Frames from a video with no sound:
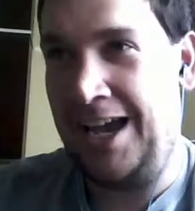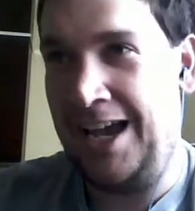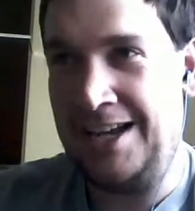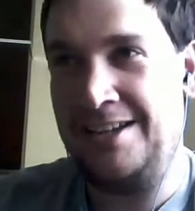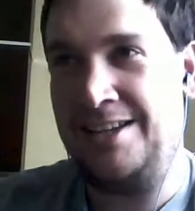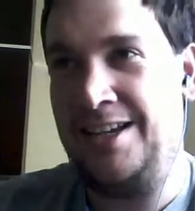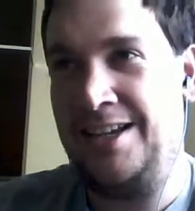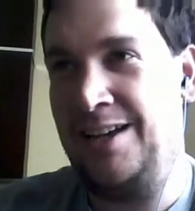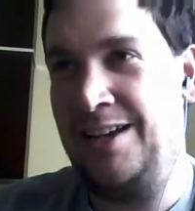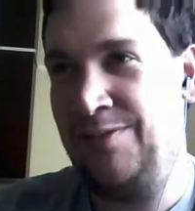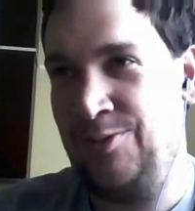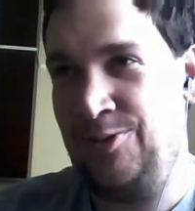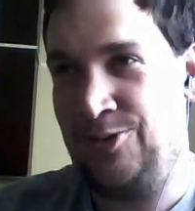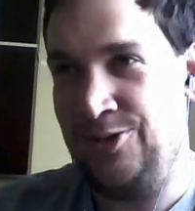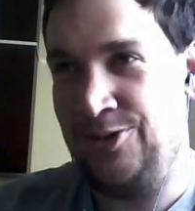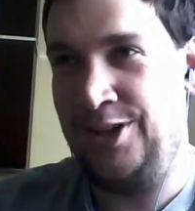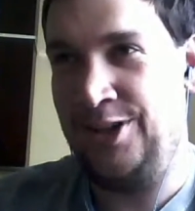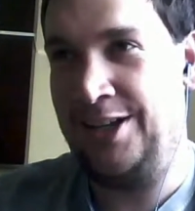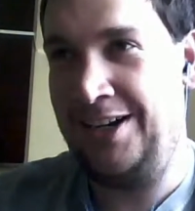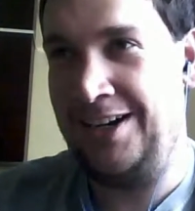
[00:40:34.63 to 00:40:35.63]
And I hate Dave
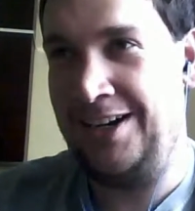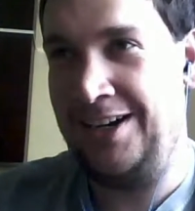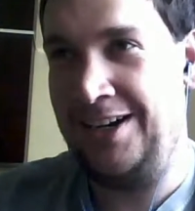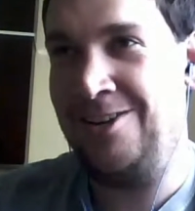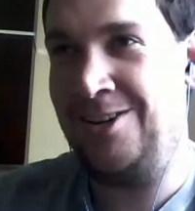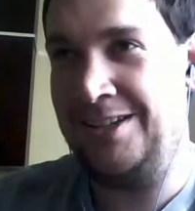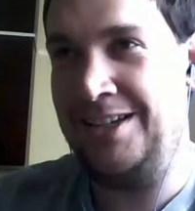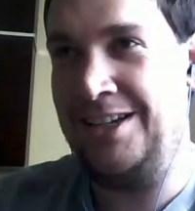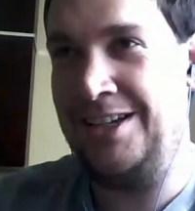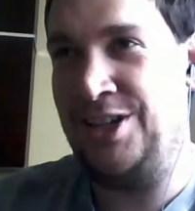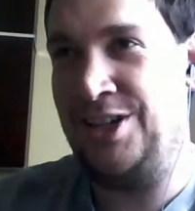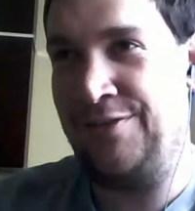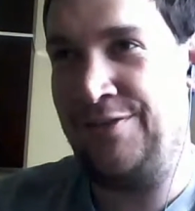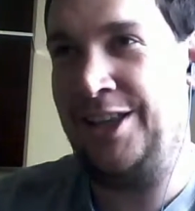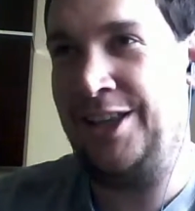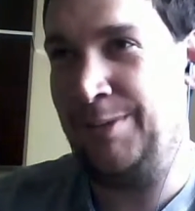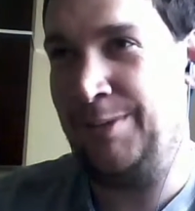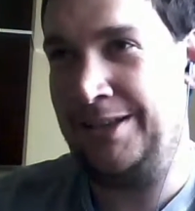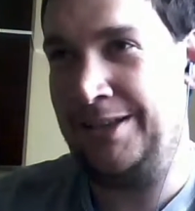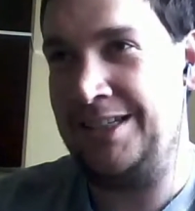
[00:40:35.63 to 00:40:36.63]
Grohl. And I heard a
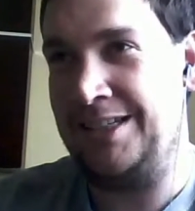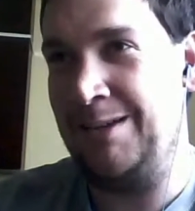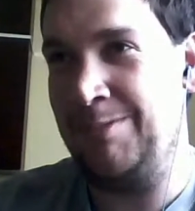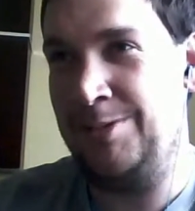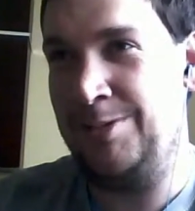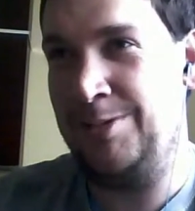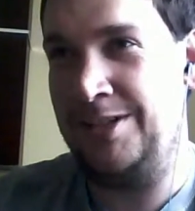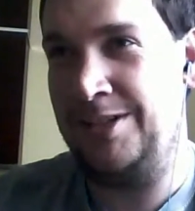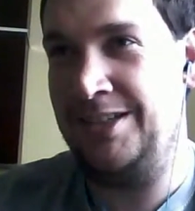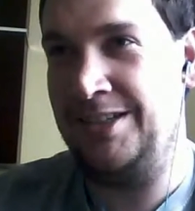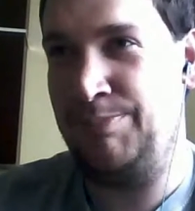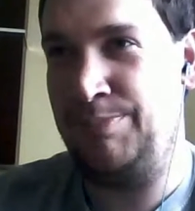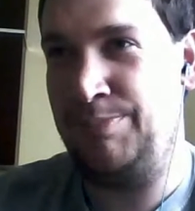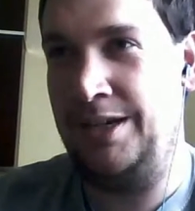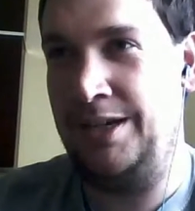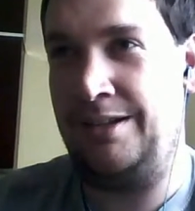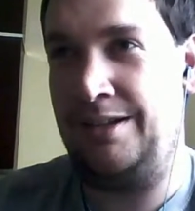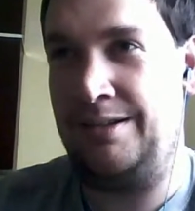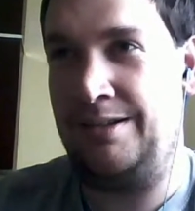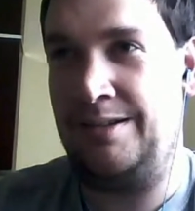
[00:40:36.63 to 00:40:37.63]
DJ finally make this comment. He's
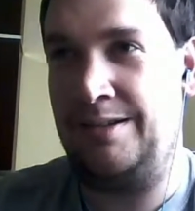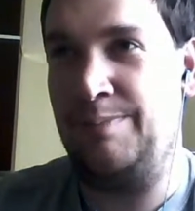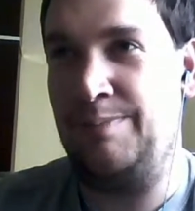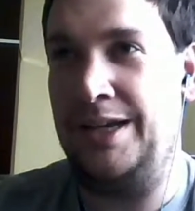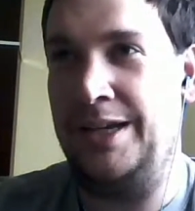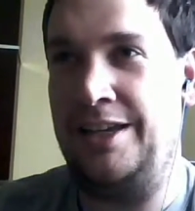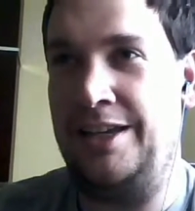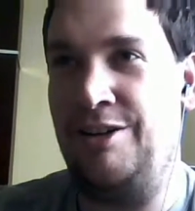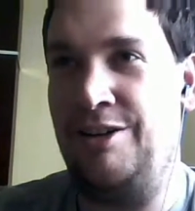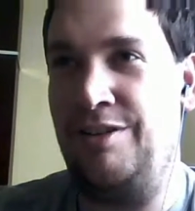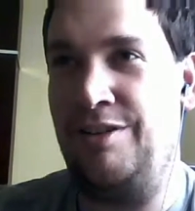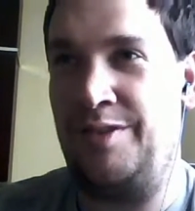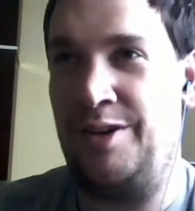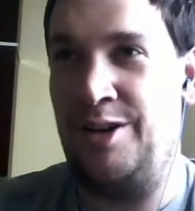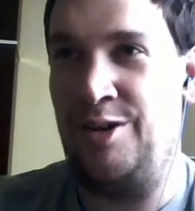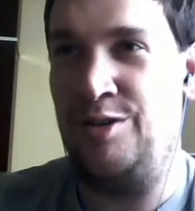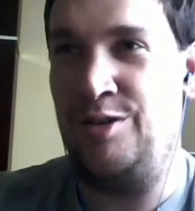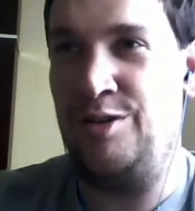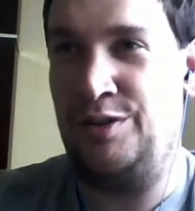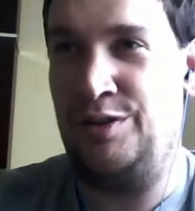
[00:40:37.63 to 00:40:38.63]
like, big year
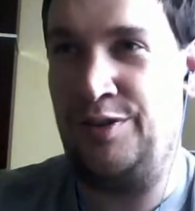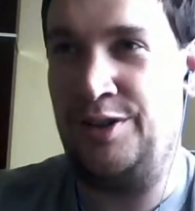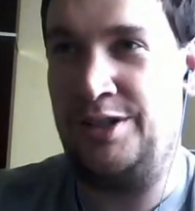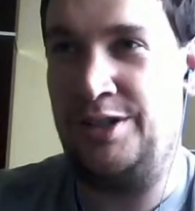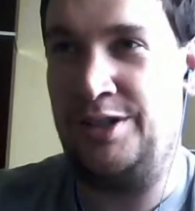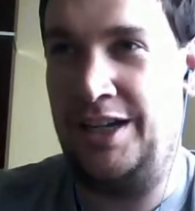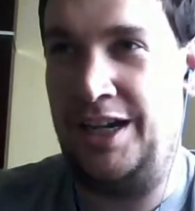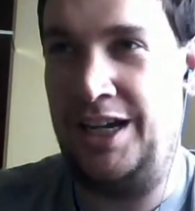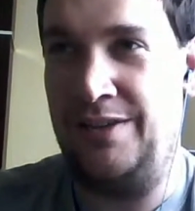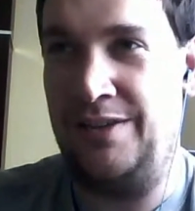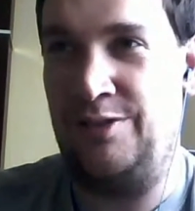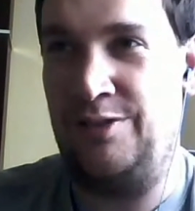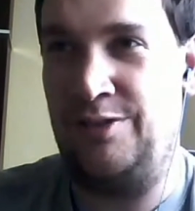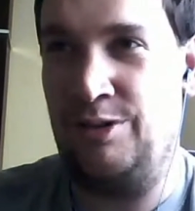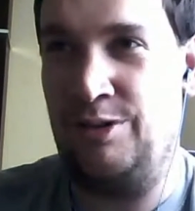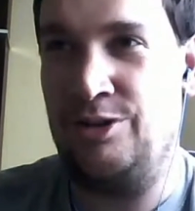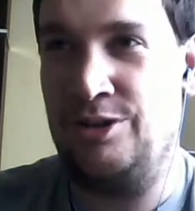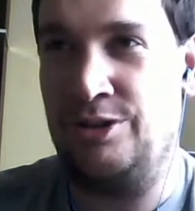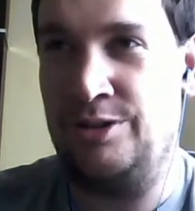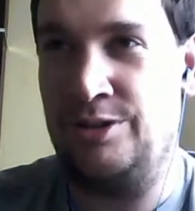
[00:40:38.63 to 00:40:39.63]
of news for Dave
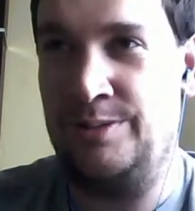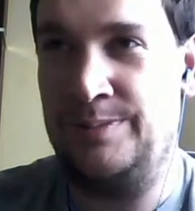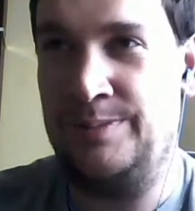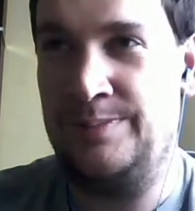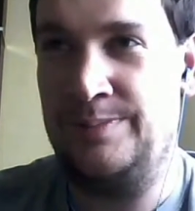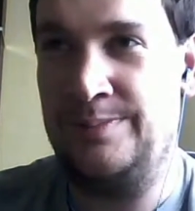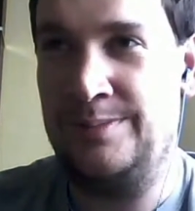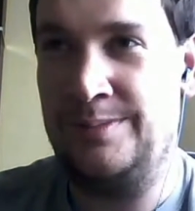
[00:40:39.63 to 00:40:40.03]
Grohl.